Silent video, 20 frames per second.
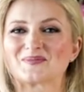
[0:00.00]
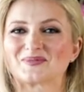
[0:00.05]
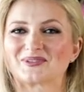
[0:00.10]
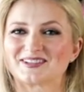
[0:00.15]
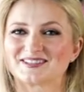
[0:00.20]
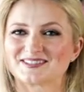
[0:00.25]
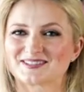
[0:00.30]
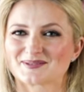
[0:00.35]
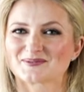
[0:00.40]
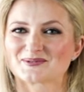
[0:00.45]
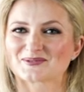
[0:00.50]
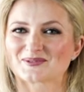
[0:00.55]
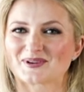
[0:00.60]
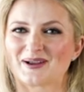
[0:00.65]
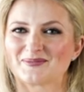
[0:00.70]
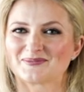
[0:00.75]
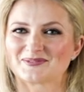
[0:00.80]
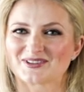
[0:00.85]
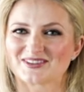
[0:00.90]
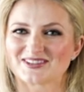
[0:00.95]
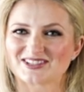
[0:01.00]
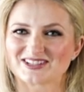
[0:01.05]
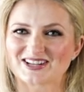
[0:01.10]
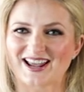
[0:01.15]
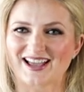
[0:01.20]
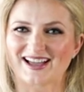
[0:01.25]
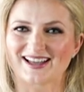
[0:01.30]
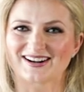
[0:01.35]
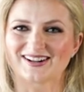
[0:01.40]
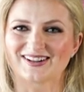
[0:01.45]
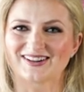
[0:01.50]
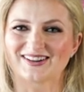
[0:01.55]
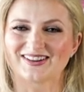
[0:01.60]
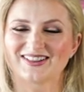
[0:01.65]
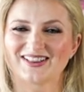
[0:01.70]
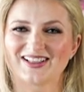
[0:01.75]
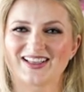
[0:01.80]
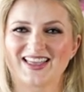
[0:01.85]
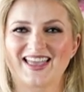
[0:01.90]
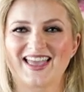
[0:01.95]
Please subscribe to the
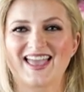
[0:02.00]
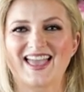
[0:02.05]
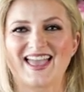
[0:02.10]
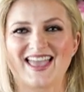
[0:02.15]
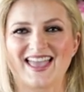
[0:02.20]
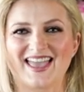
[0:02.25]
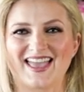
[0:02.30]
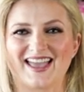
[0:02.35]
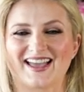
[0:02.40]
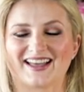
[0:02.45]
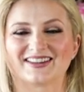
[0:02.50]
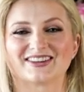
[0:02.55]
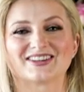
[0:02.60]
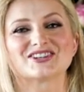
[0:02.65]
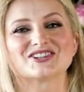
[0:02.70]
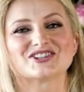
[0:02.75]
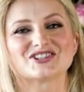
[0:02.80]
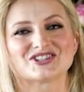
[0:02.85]
channel and